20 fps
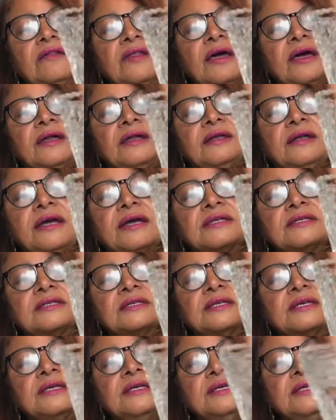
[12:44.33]
that, in
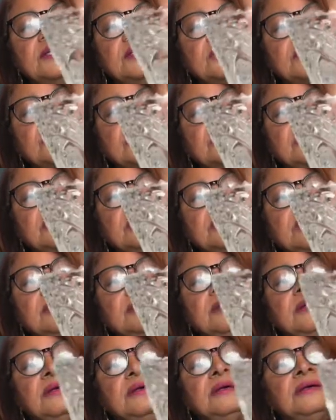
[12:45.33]
excellent condition.
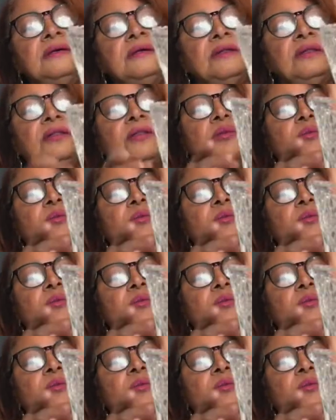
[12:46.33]
And the